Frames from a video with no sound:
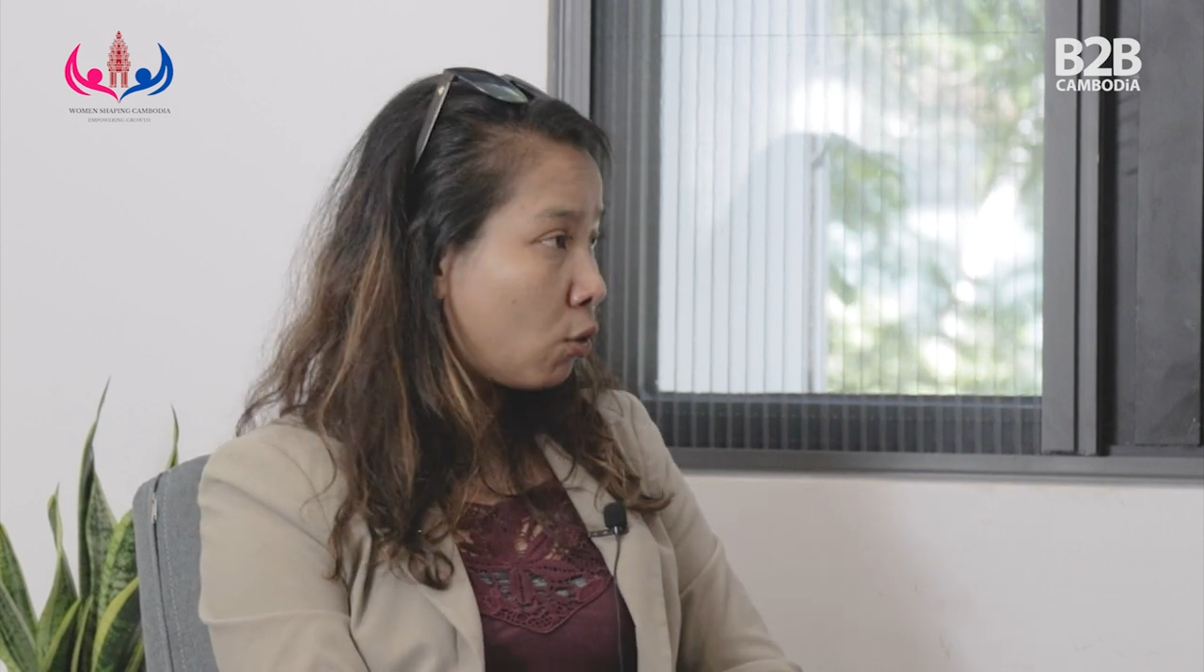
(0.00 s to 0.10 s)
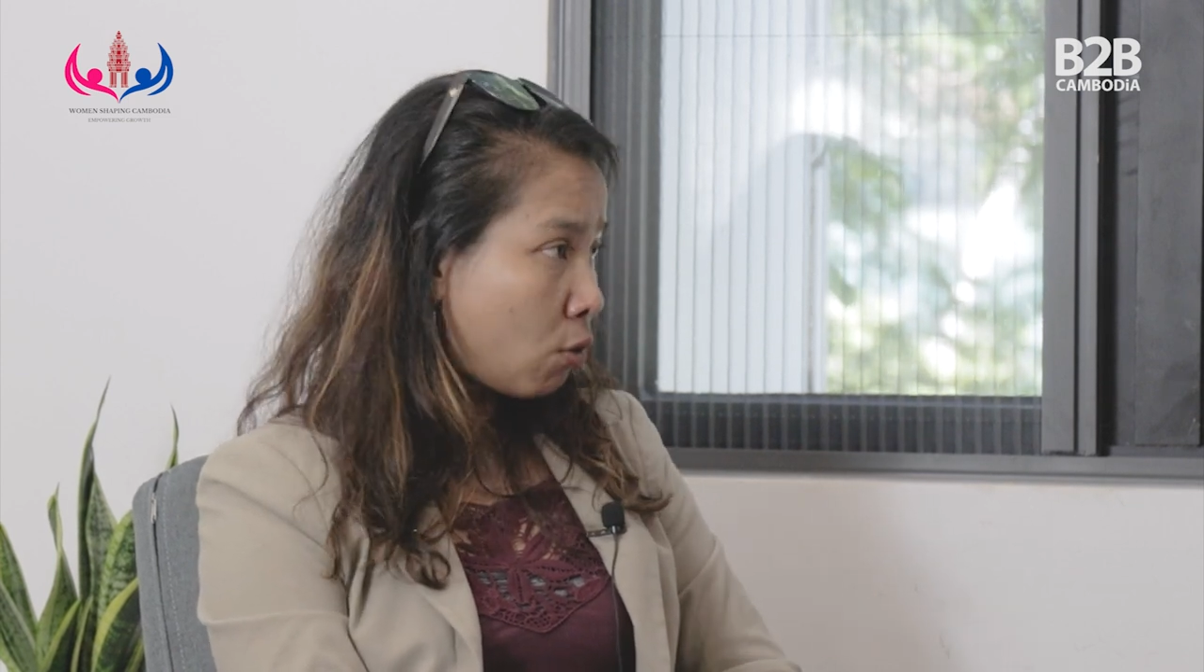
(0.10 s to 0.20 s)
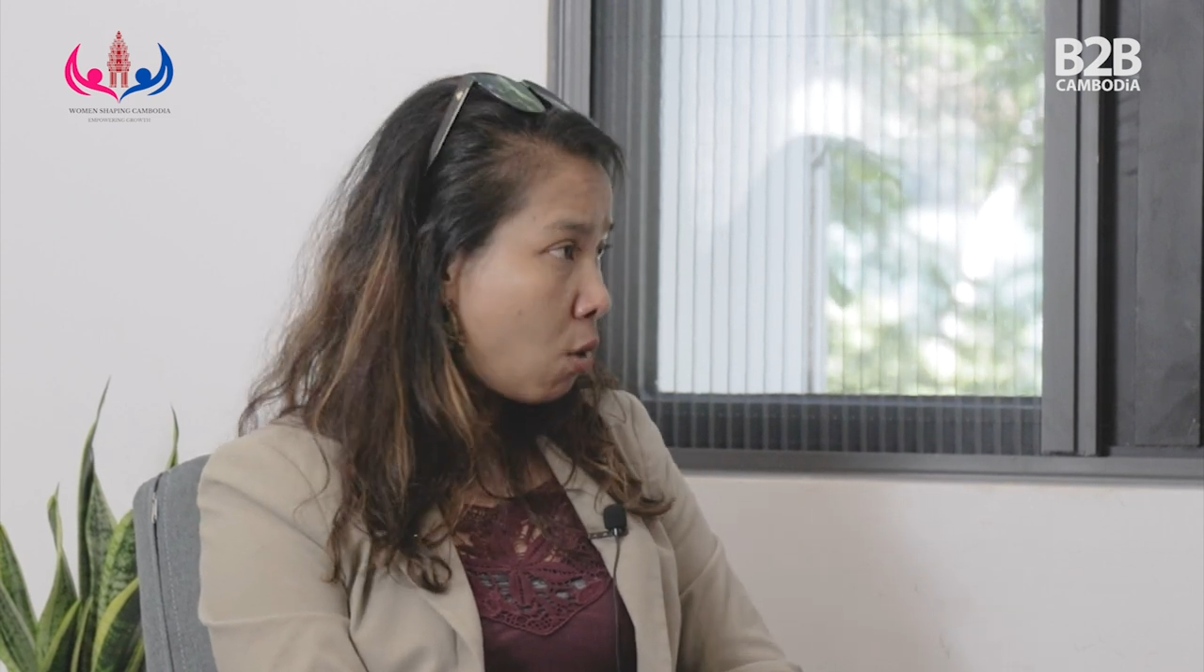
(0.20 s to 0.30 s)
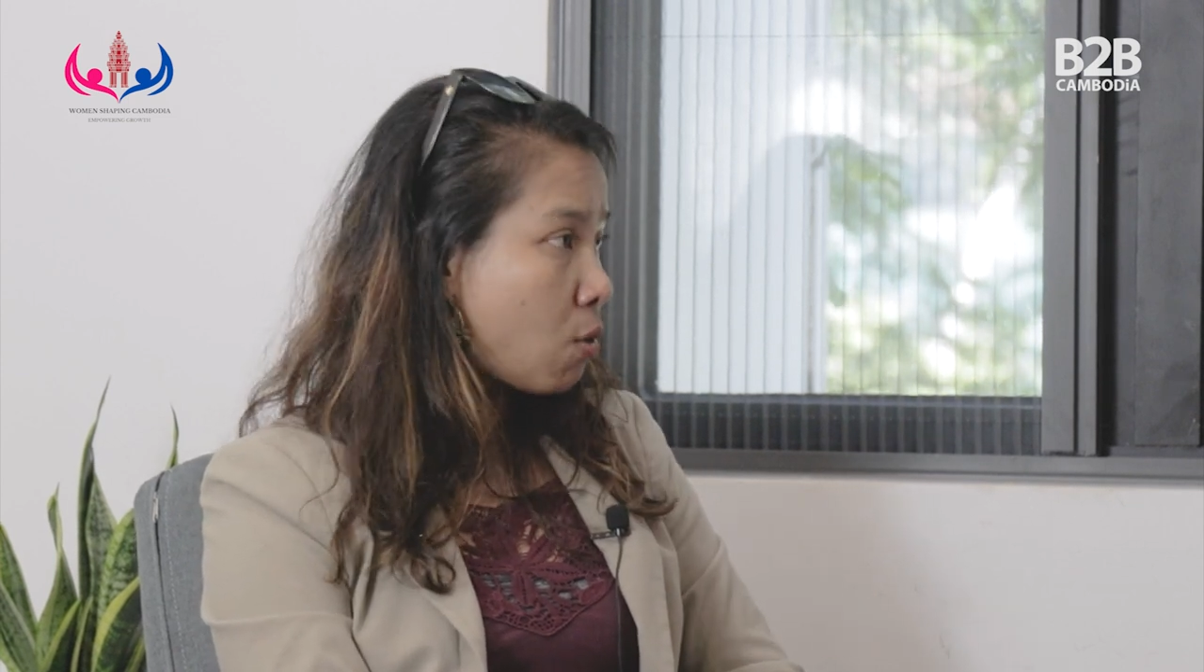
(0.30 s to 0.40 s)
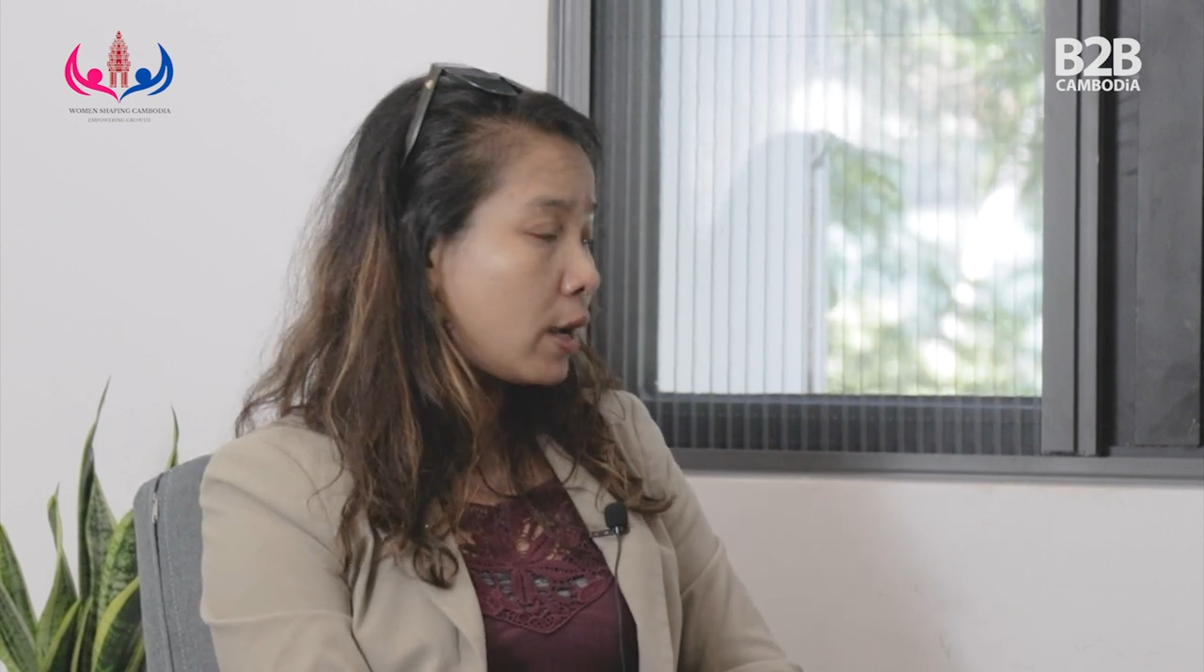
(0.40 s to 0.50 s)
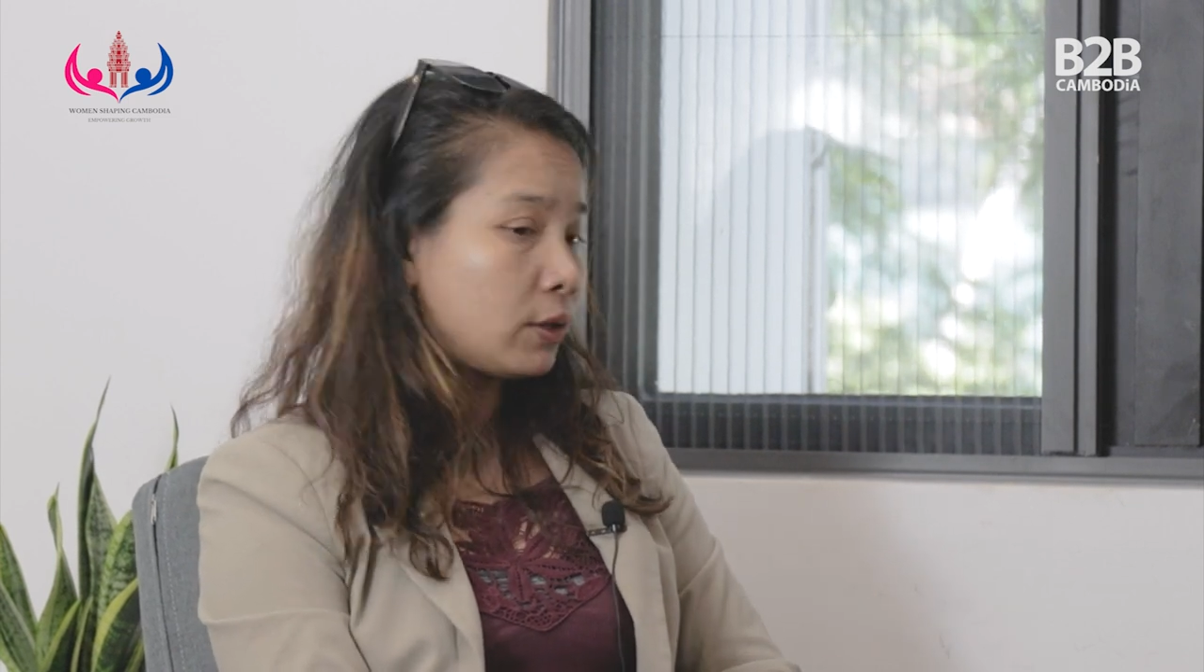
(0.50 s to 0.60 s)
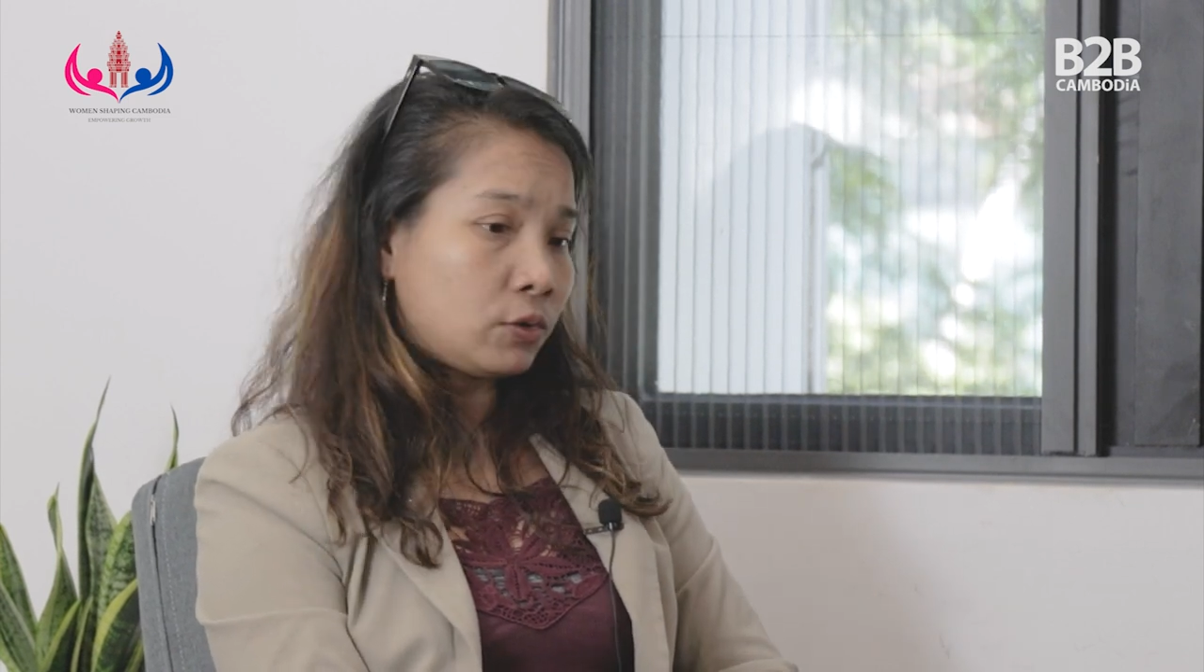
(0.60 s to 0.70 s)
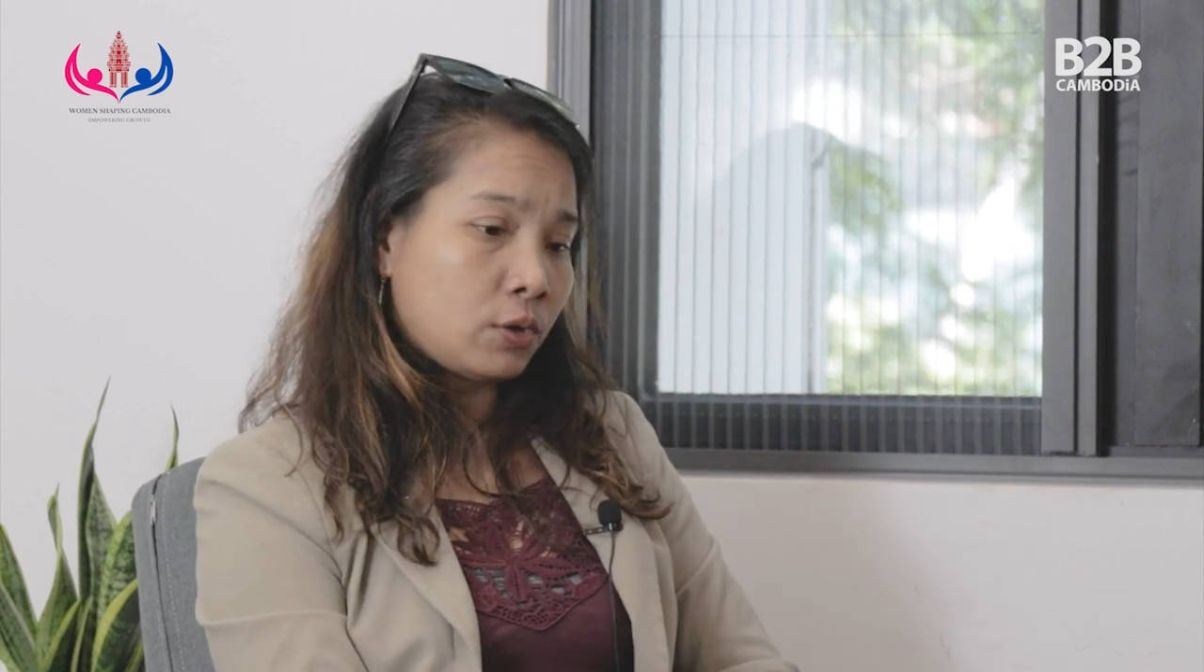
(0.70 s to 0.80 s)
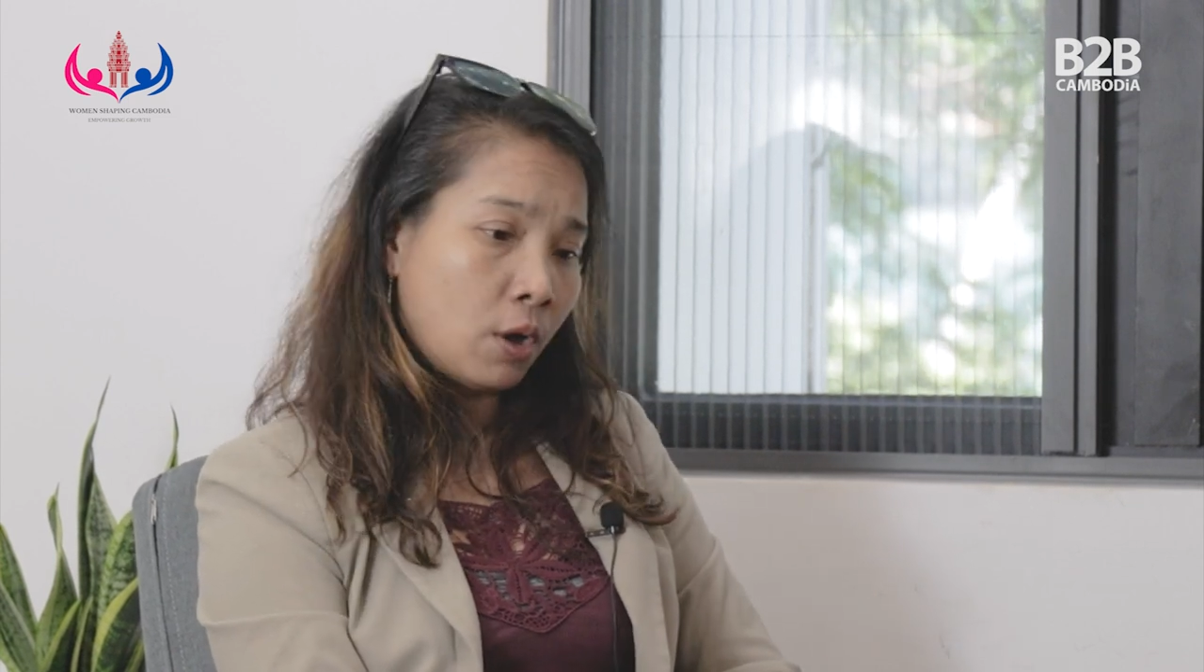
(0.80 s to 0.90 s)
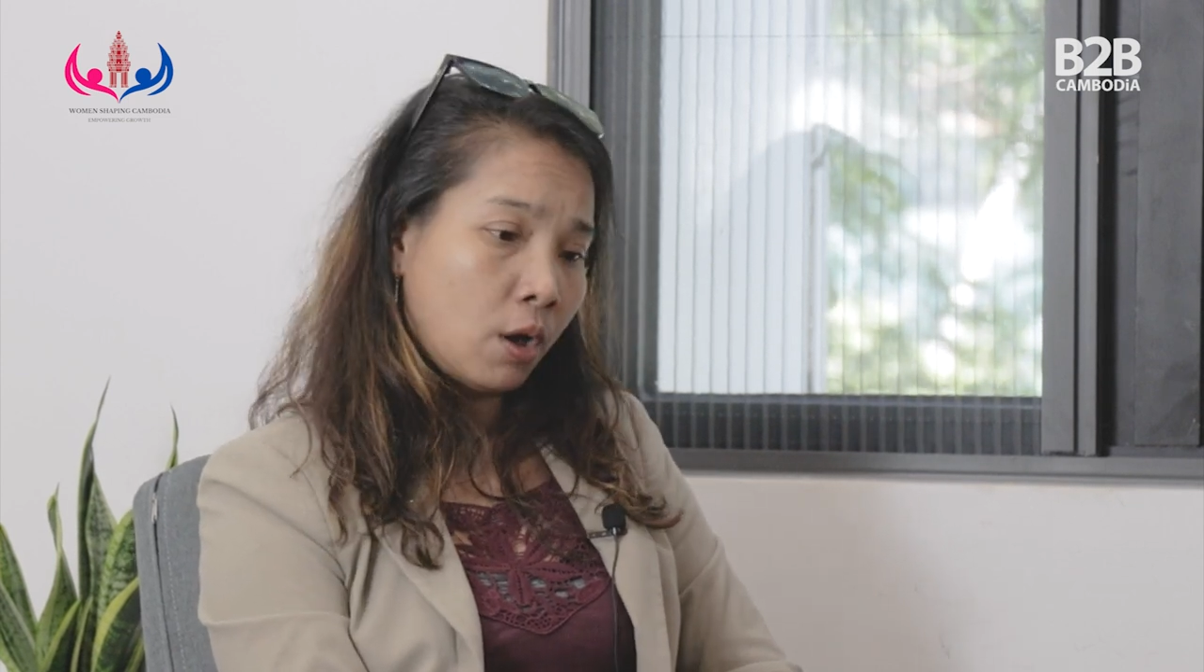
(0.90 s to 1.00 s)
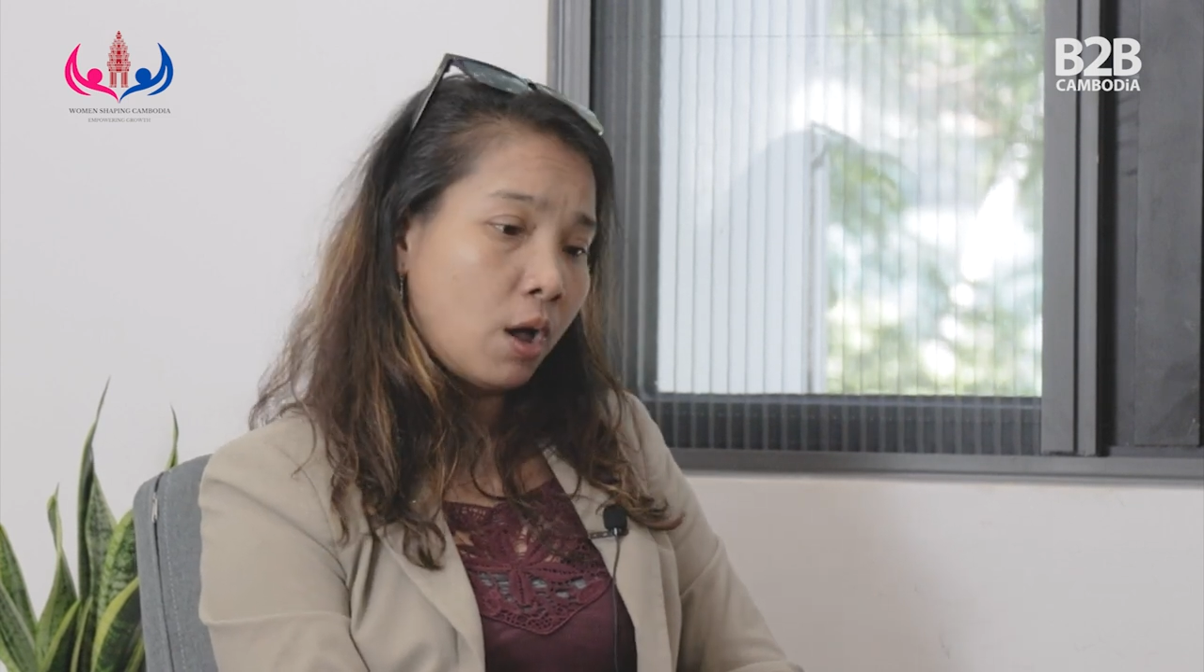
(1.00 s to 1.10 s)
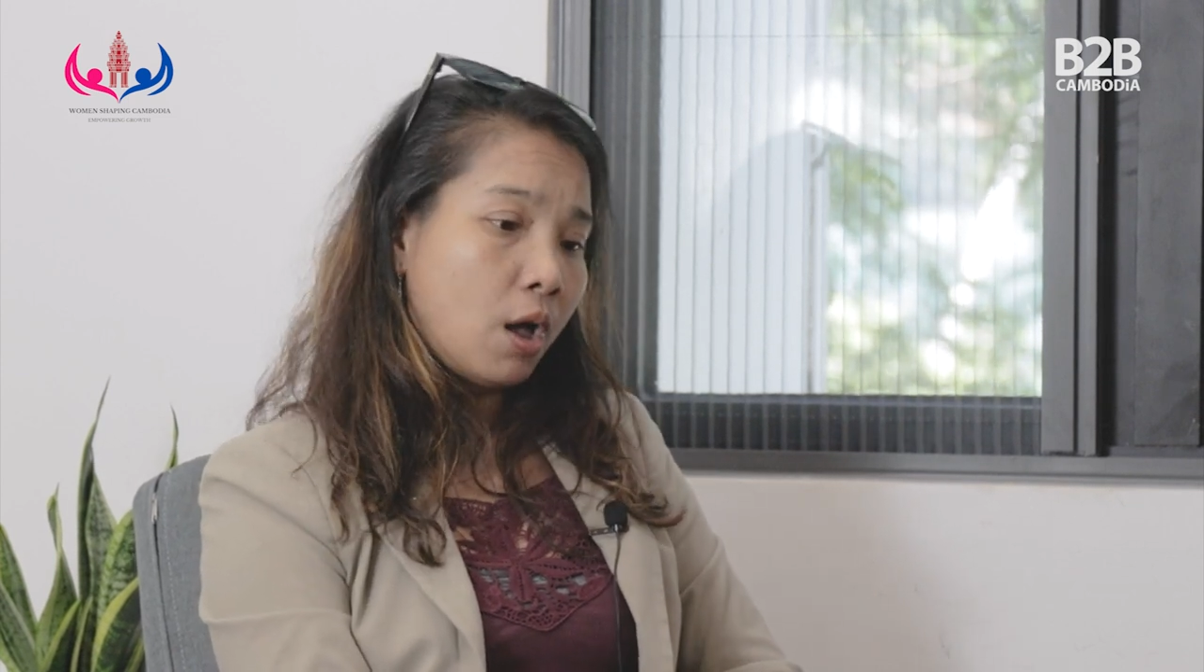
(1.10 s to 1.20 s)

grow as uh,